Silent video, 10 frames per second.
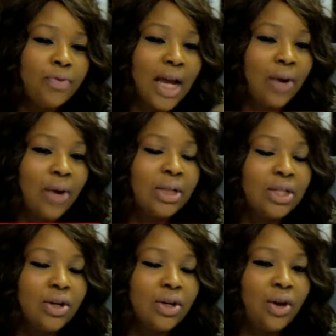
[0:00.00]
not only
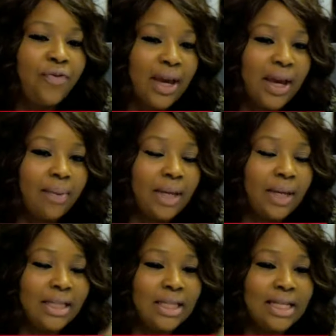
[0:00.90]
to your family
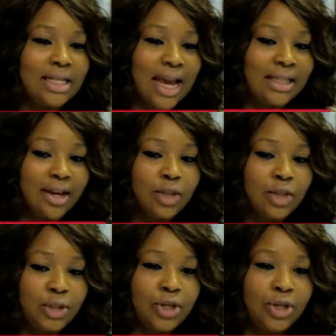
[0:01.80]
and to the naysayers,
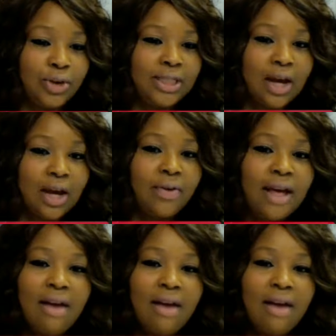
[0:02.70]
but to yourself